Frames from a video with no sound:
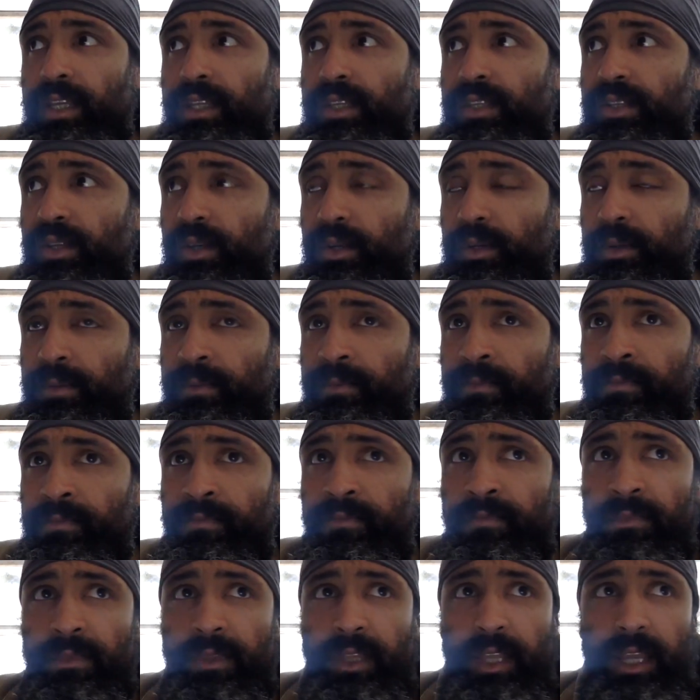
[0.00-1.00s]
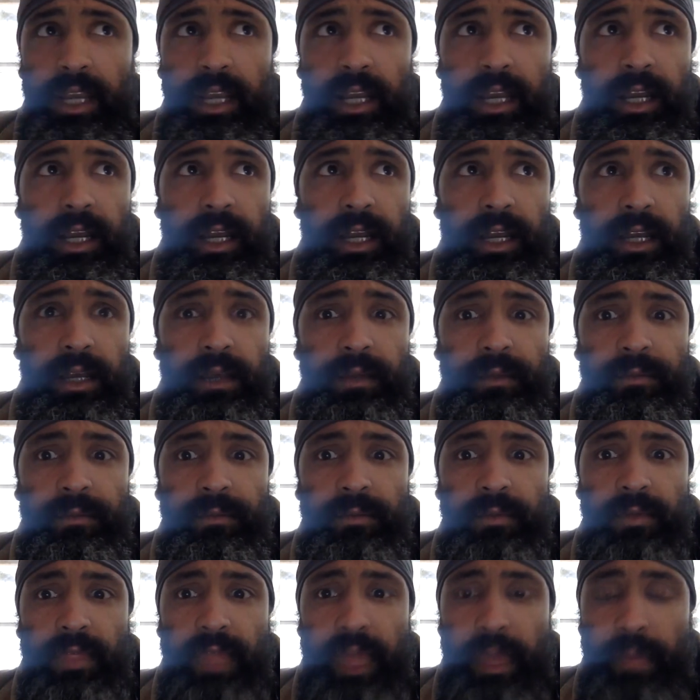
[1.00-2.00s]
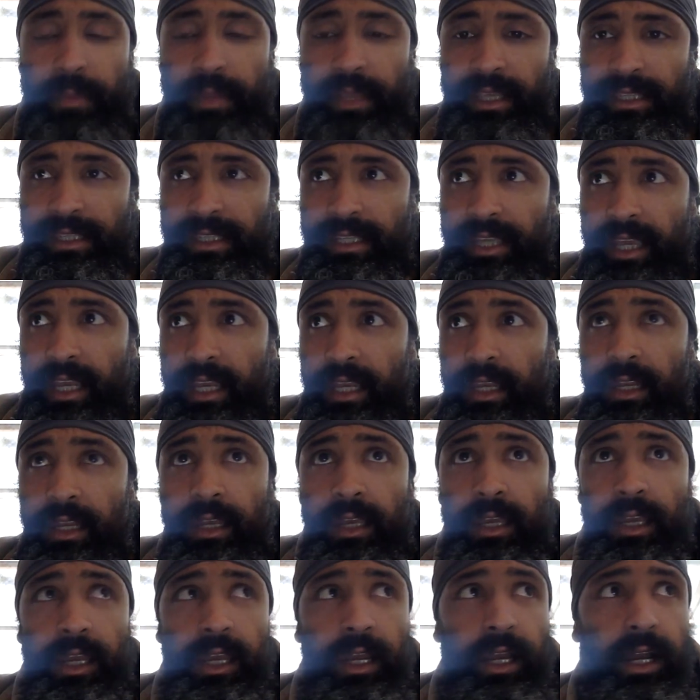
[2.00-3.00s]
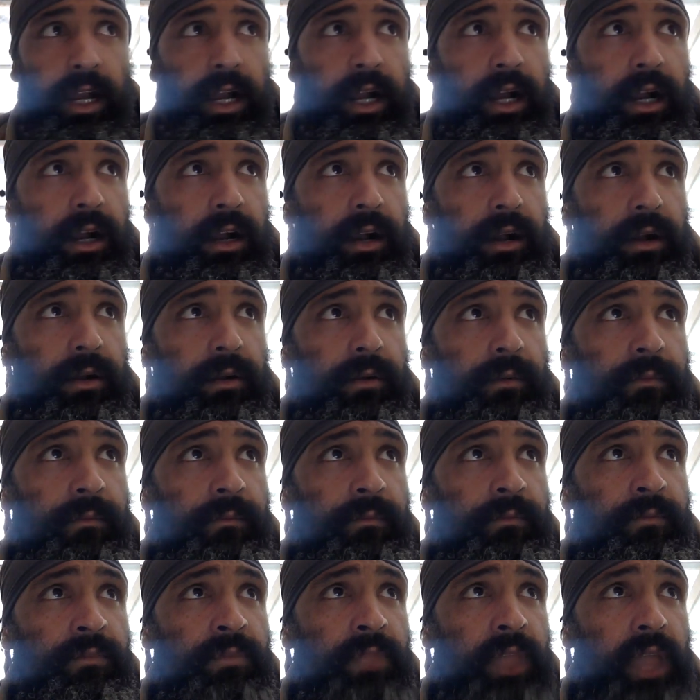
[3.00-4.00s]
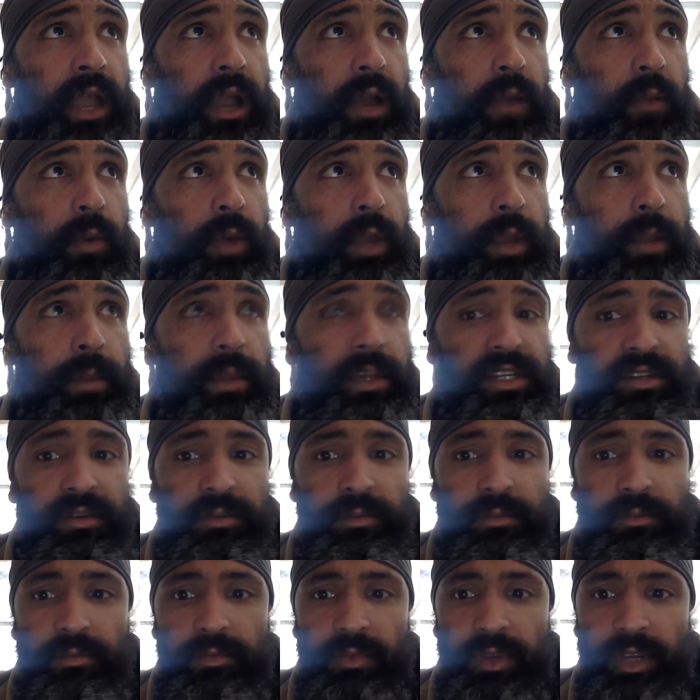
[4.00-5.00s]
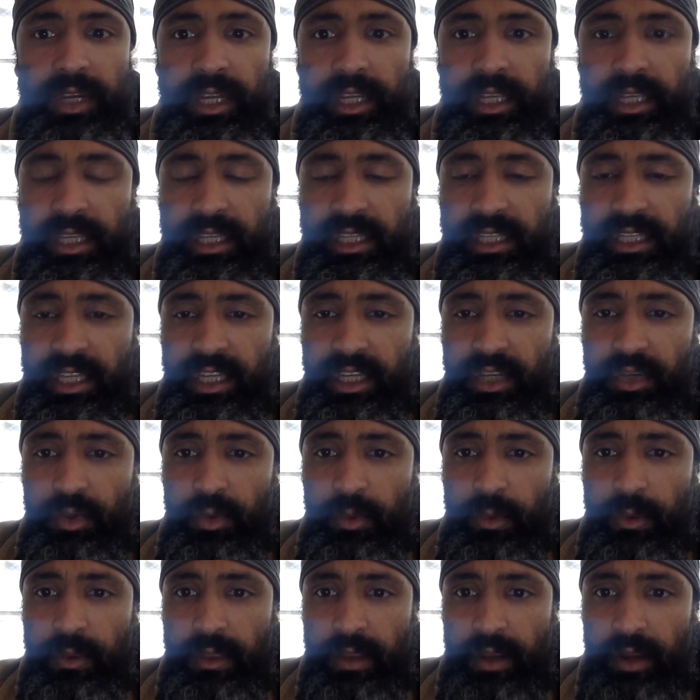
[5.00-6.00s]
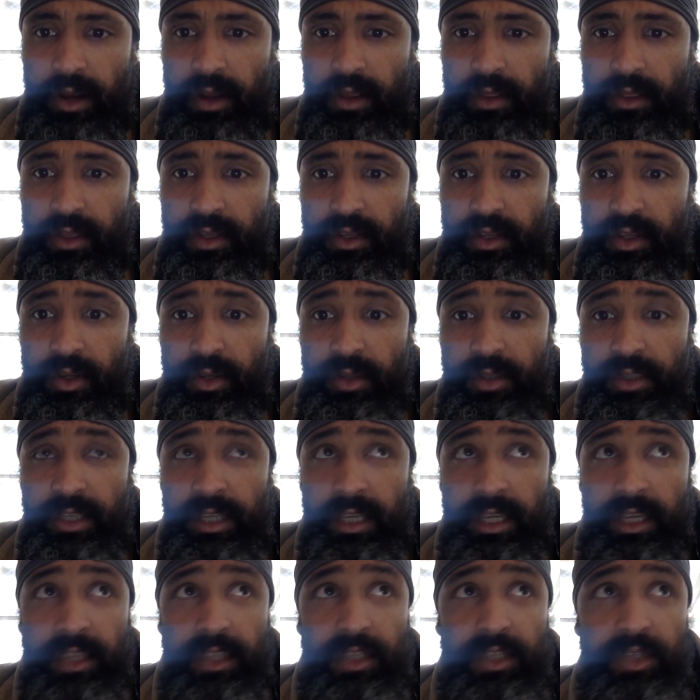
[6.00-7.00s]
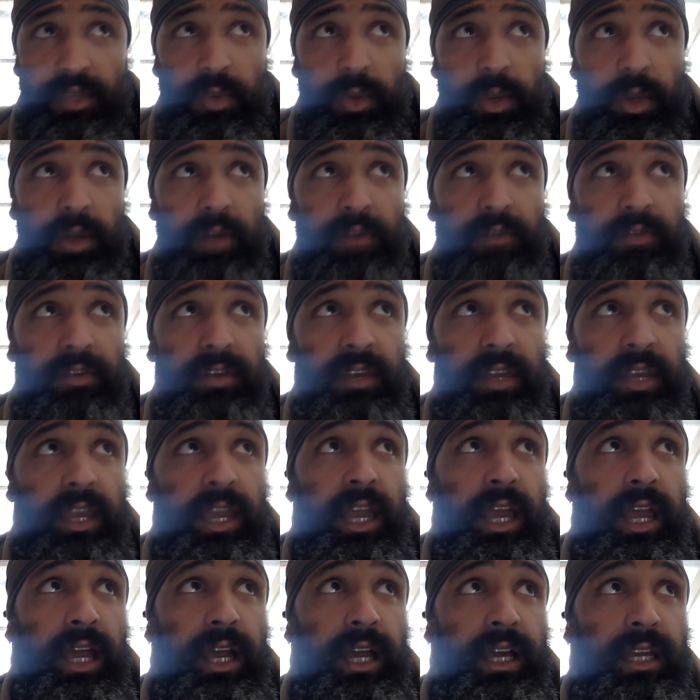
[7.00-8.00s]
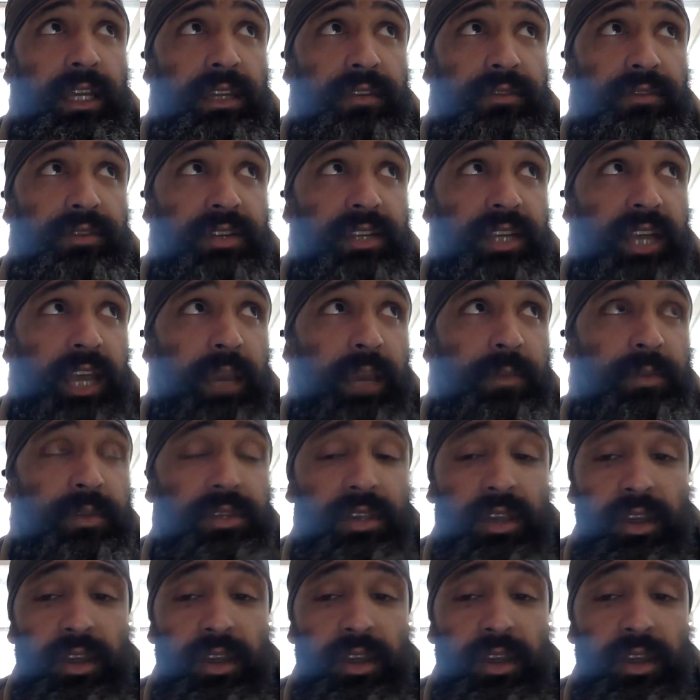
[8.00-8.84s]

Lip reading: So, that being stated, what I mentioned, continuing with, are the 12, the 12 different types